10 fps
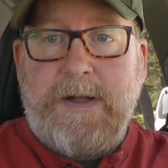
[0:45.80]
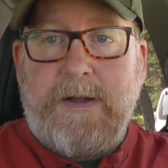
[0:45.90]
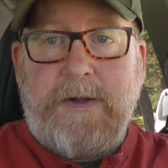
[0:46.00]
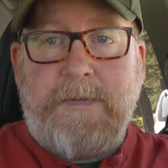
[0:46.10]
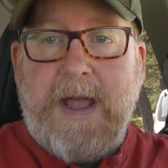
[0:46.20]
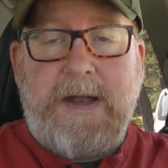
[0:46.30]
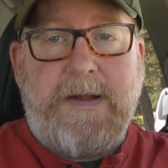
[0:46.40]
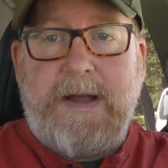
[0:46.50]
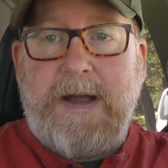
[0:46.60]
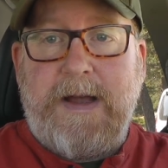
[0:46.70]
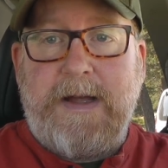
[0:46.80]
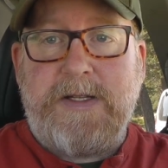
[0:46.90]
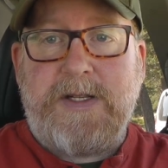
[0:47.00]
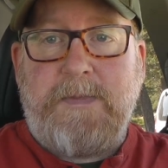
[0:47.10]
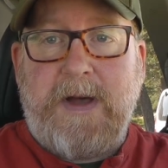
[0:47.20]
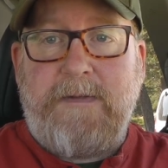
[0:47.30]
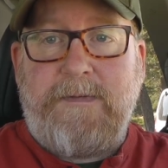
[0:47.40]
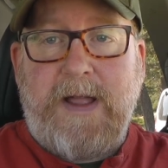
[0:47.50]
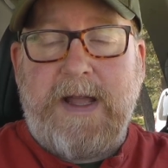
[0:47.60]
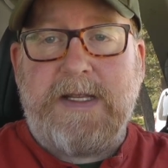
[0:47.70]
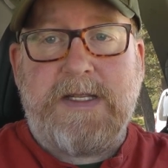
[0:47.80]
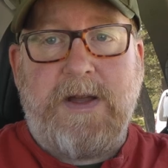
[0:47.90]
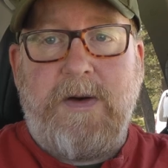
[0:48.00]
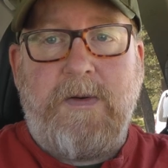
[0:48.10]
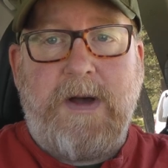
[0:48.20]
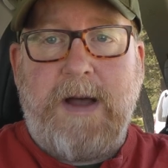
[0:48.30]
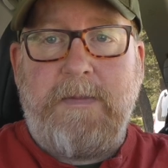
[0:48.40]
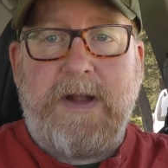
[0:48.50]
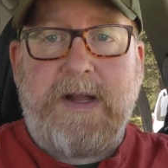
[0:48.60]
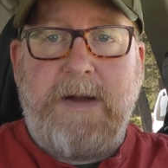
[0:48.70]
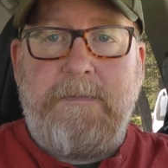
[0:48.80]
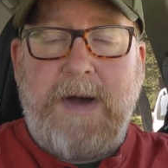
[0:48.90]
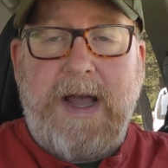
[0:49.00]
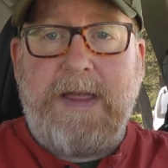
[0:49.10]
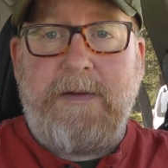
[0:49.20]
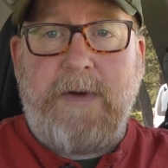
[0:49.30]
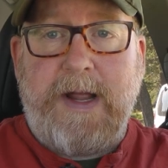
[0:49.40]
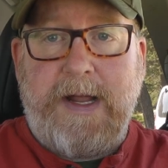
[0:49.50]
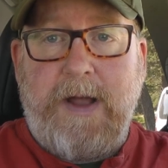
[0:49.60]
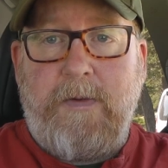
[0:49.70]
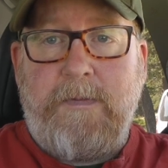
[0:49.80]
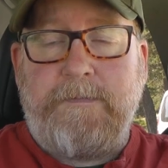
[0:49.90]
look, man, I just bought a Flex, so I'm not going to buy the radio.